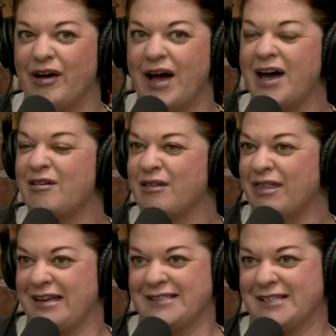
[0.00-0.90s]
I don't
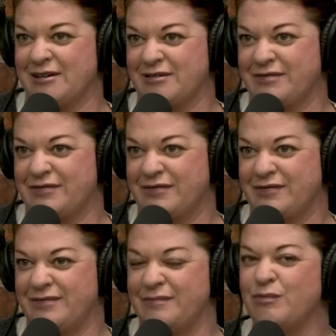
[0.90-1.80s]
think so.
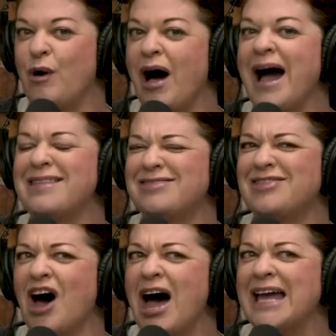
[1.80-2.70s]
Well, I
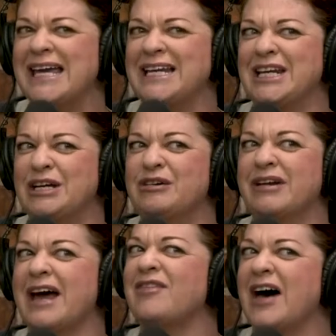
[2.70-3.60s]
thought he knew, and
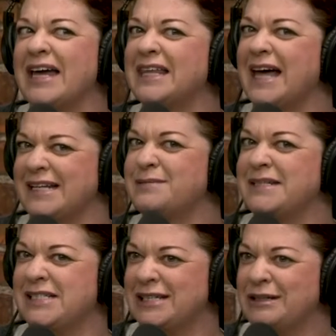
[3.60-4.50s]
I thought he liked me
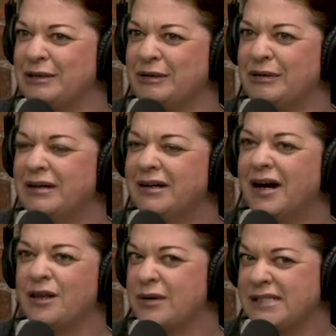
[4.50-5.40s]
too.
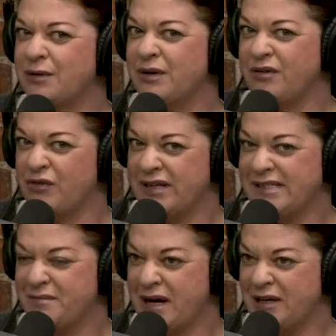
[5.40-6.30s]
Otherwise, I wouldn't have
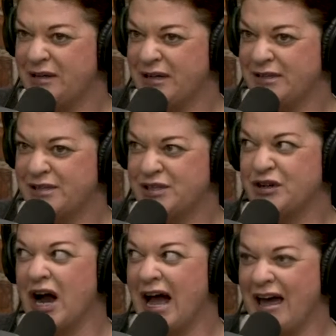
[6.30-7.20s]
wasted my New Year's to
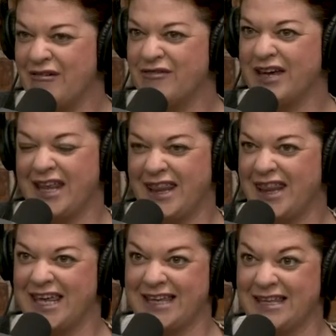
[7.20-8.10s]
drive and
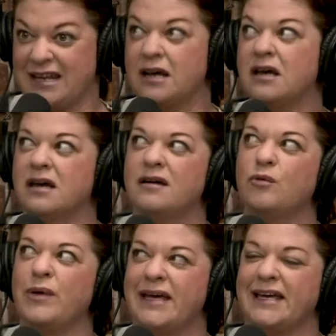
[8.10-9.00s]
think that
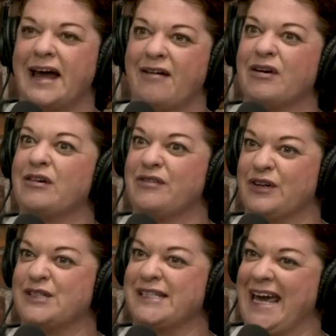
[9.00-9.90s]
we could have our
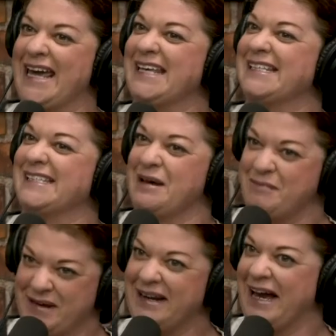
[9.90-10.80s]
first kiss at
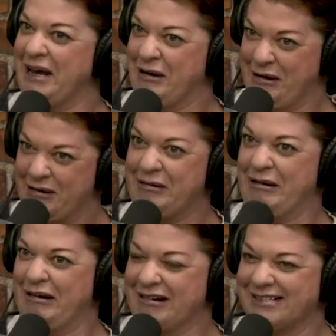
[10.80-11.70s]
midnight on New
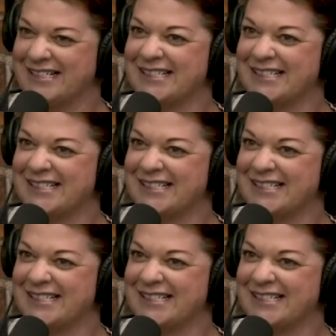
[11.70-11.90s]
Year's.